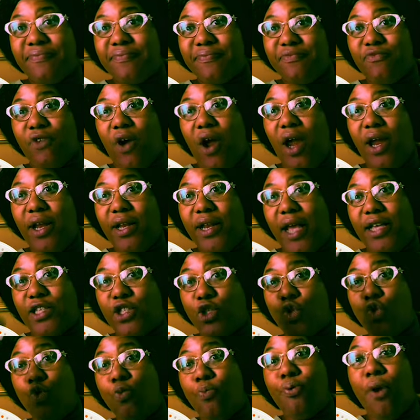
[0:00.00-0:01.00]
Right? That's
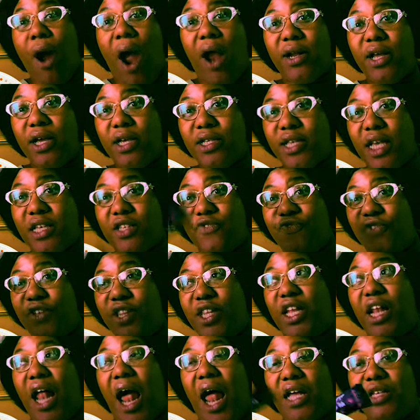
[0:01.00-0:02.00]
two products. That's
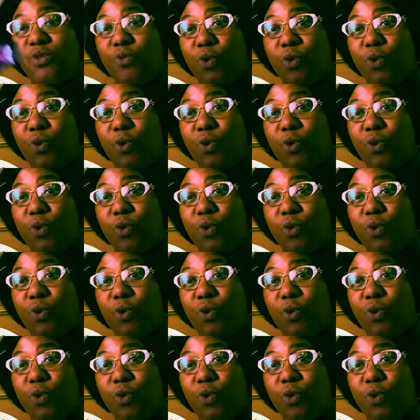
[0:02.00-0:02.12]
$50.